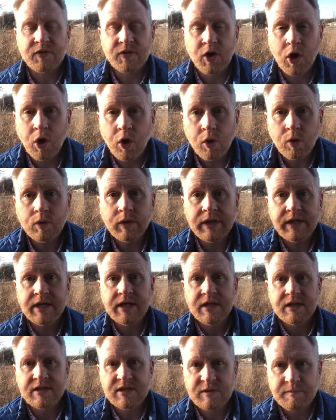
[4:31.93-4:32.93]
The Holy
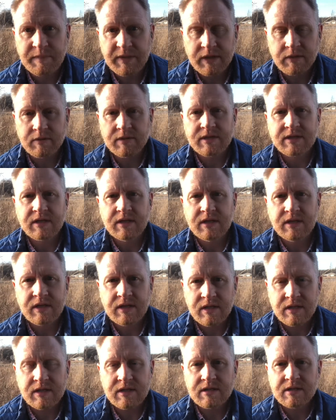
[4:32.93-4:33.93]
Spirit
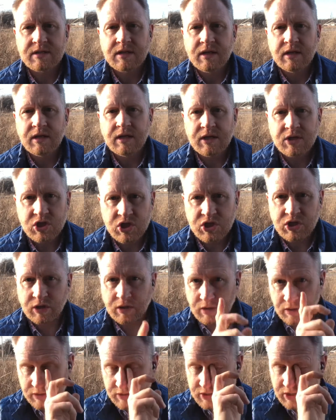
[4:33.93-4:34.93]
is in
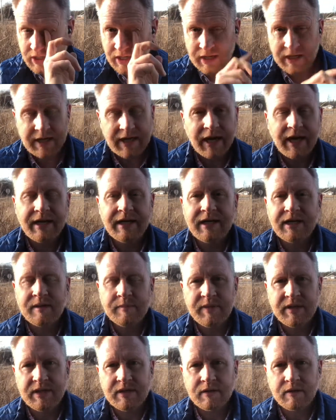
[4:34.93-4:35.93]
charge, guiding
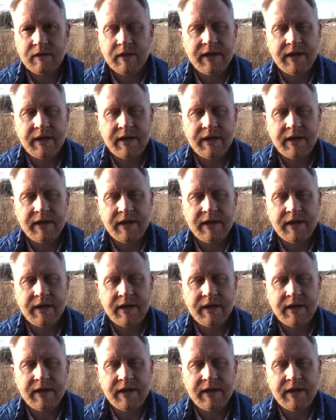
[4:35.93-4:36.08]
Peter.